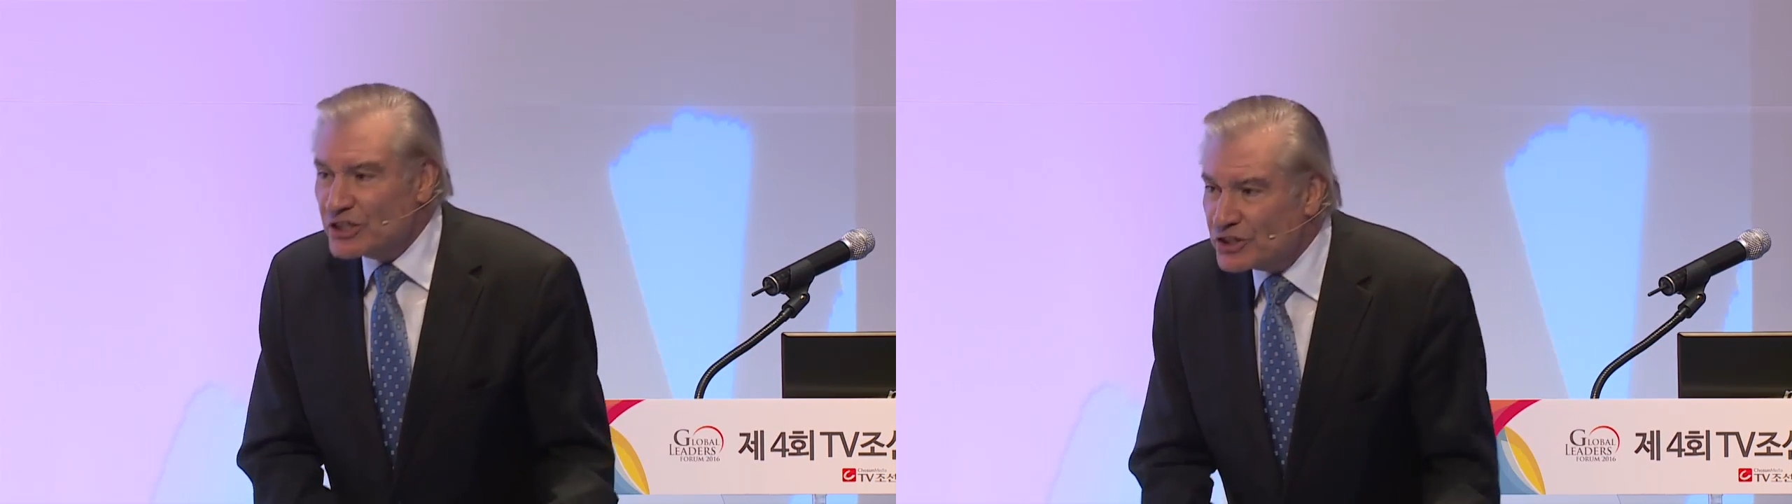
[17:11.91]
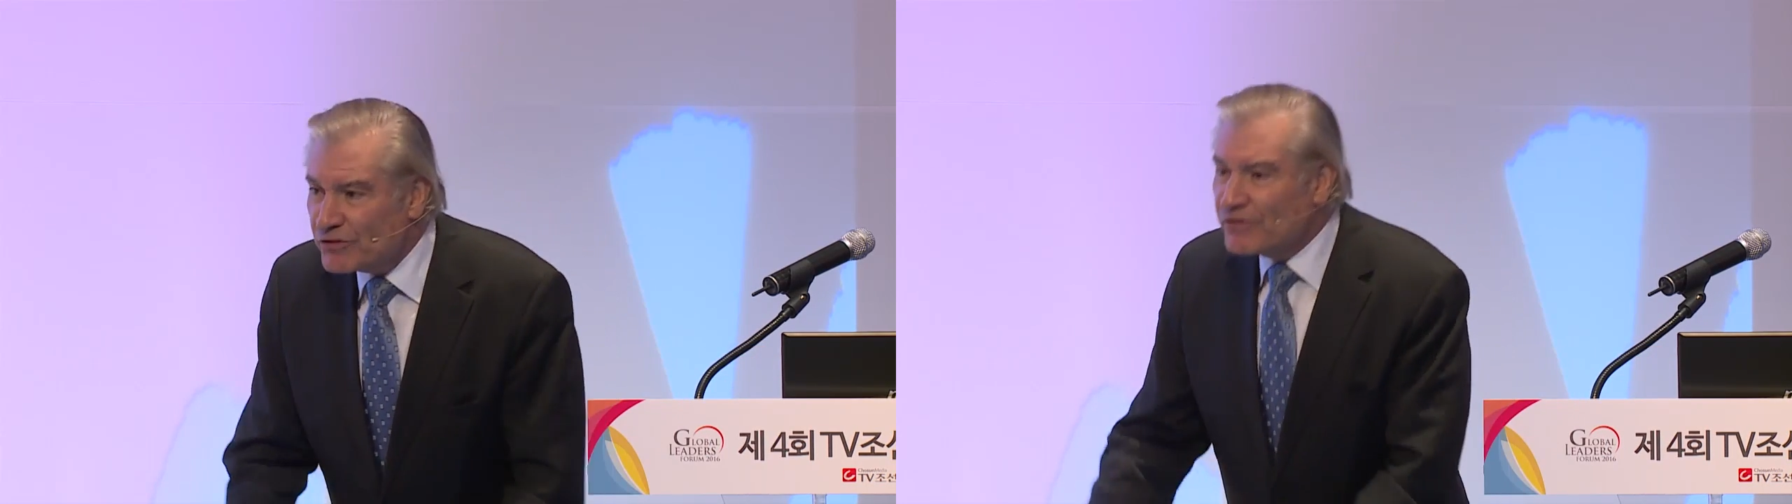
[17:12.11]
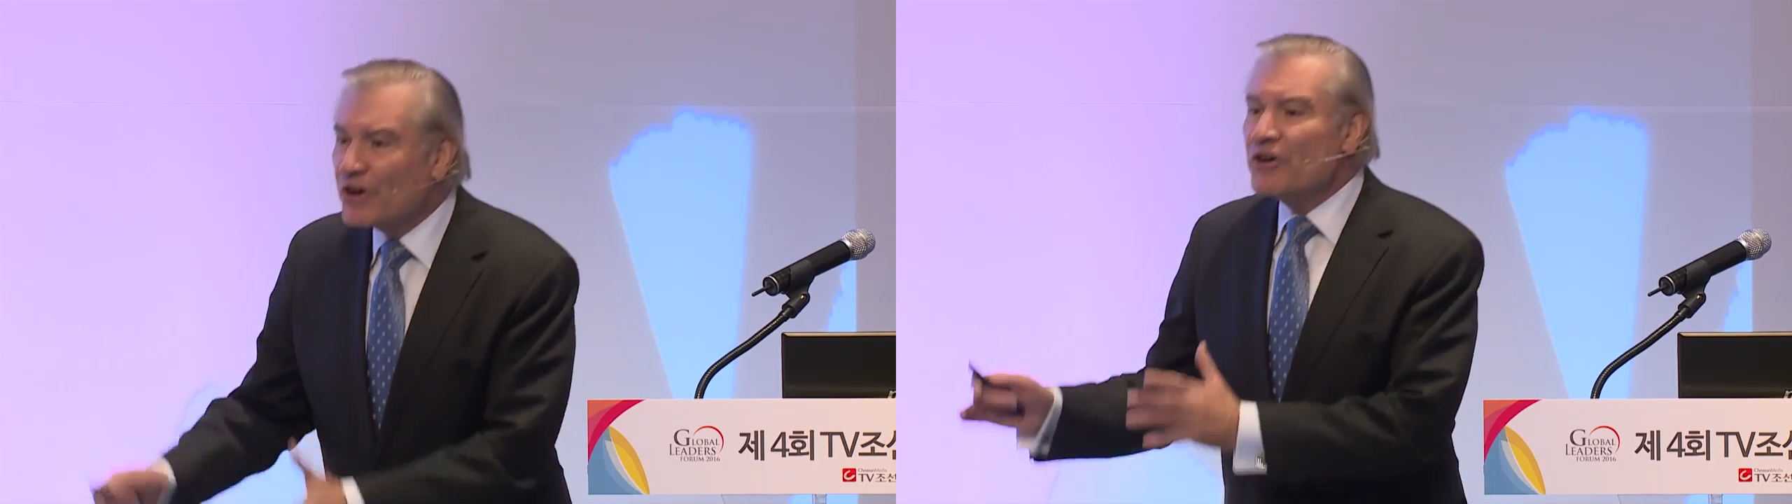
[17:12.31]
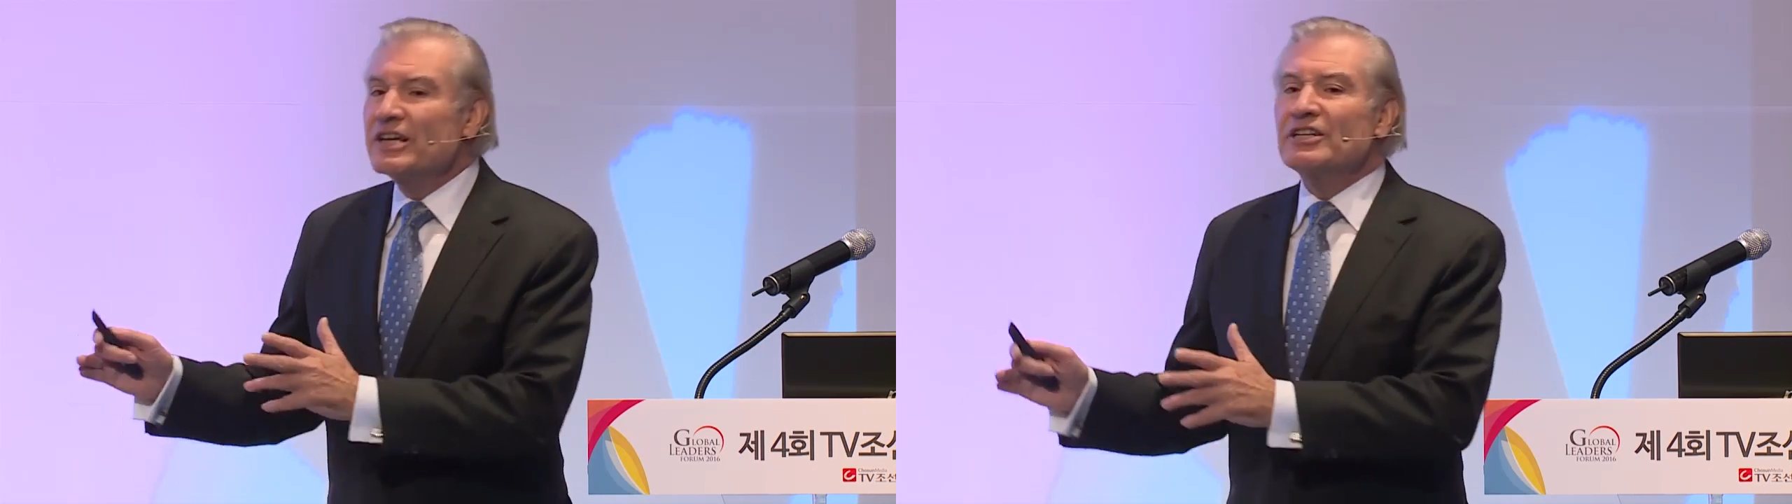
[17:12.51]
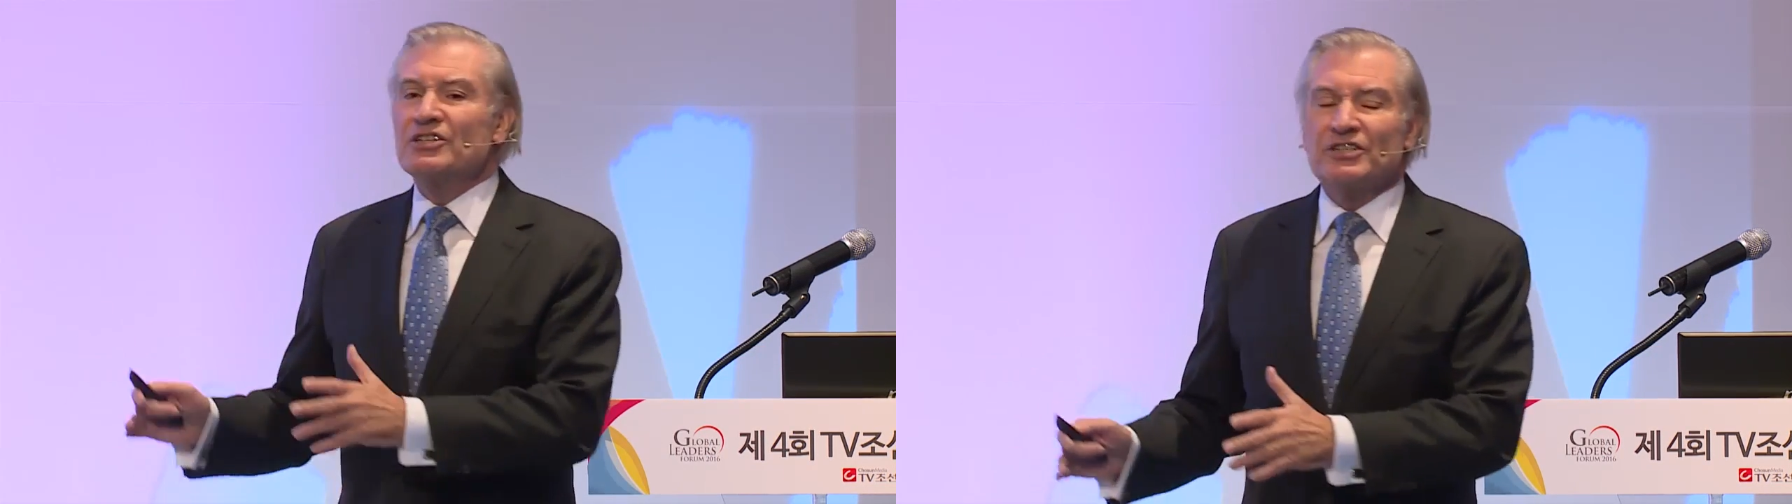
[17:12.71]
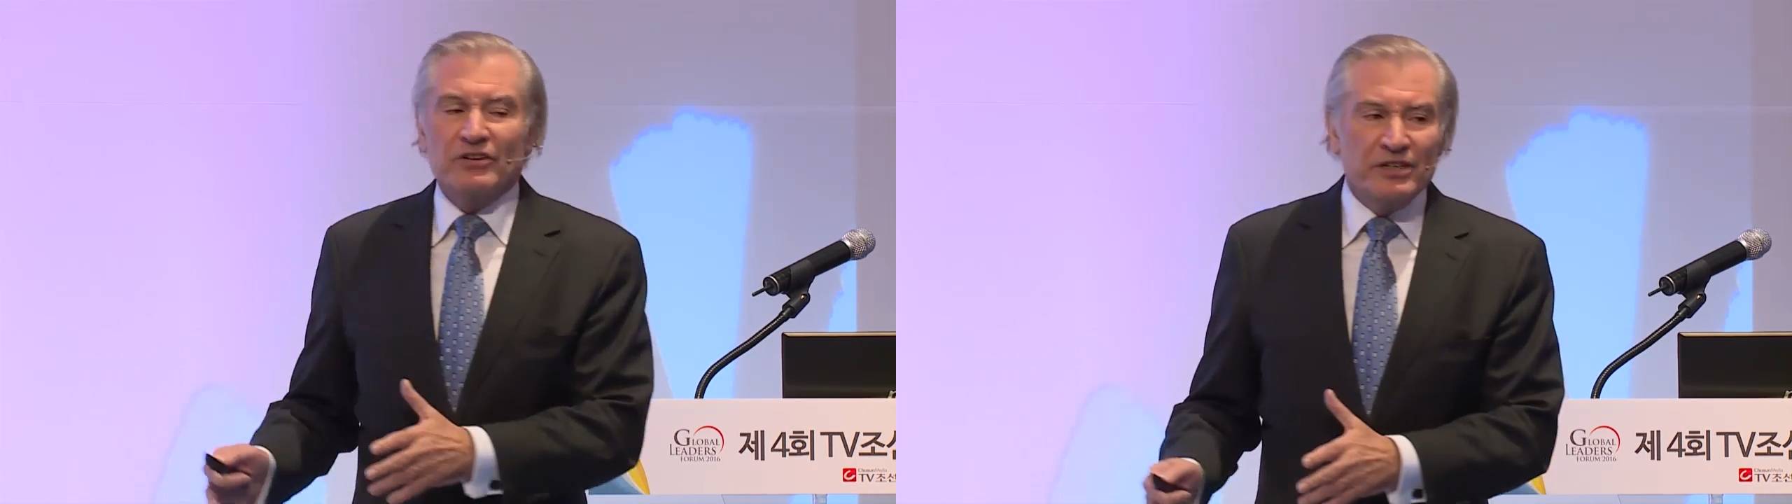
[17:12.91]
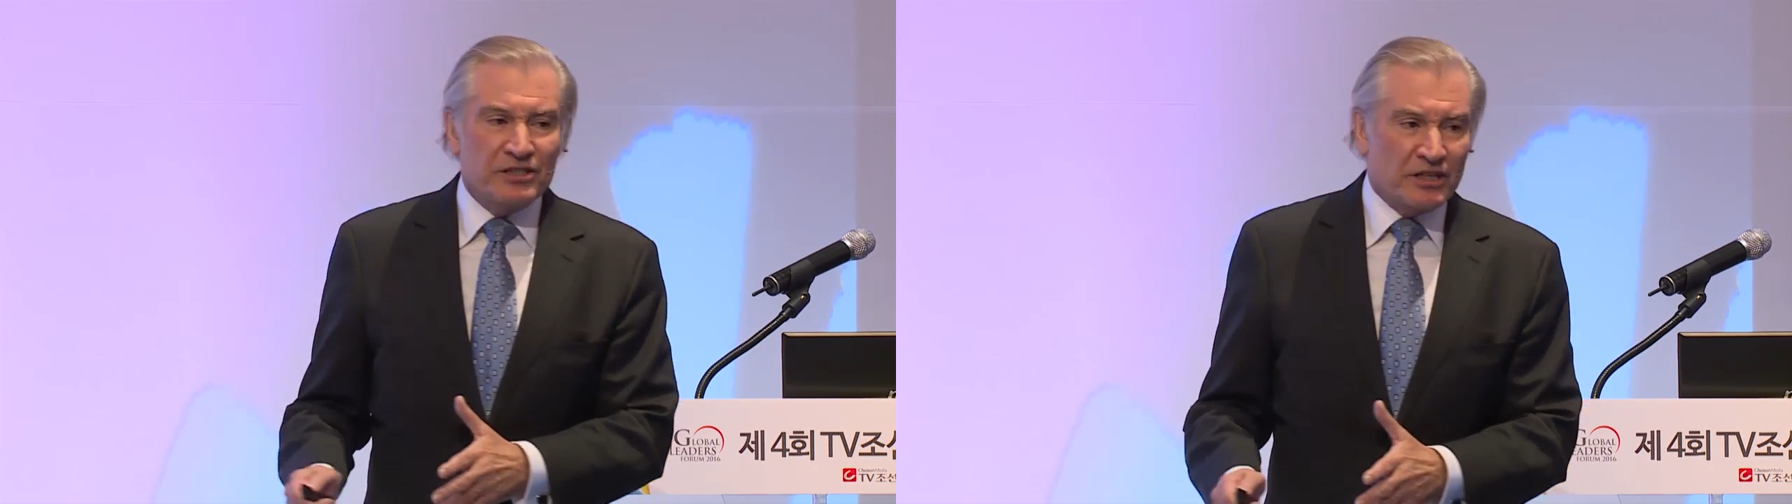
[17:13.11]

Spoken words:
diverting a serious